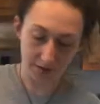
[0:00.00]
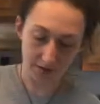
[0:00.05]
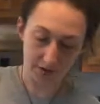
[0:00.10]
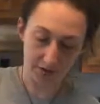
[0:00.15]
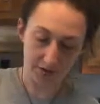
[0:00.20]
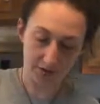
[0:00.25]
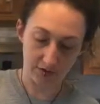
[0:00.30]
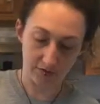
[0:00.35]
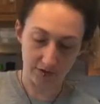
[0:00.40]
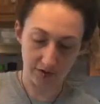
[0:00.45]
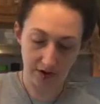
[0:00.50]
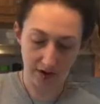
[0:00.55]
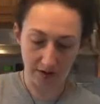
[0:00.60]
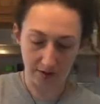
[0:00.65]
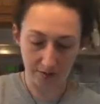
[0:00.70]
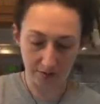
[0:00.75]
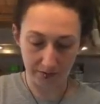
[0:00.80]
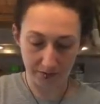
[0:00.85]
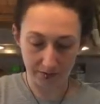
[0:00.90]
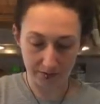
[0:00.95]
going to serve it
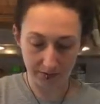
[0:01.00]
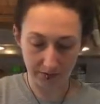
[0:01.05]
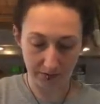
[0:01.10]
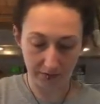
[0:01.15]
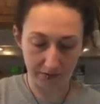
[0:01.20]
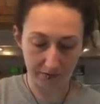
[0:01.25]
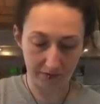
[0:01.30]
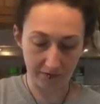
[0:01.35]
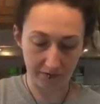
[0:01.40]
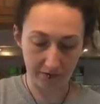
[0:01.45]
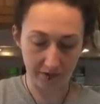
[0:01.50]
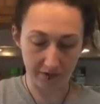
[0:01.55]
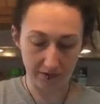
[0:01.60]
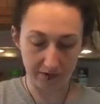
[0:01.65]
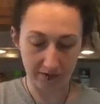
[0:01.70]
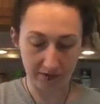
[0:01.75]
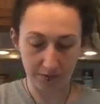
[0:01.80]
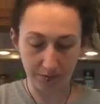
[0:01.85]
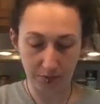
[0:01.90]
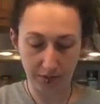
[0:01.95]
up with some of
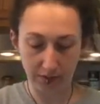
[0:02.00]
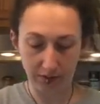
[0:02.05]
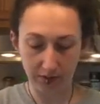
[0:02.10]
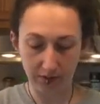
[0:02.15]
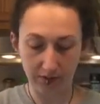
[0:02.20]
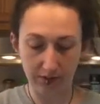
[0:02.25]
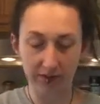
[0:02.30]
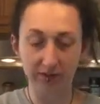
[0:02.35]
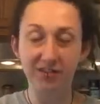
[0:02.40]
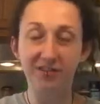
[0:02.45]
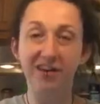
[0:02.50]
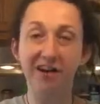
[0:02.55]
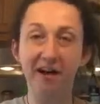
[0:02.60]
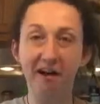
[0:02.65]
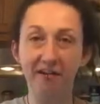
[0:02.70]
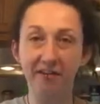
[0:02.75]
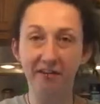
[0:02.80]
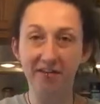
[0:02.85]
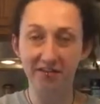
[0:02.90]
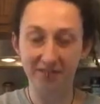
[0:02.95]
this pea
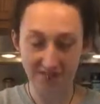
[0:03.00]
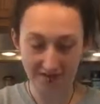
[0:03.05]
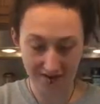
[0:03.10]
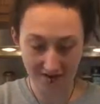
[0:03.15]
salad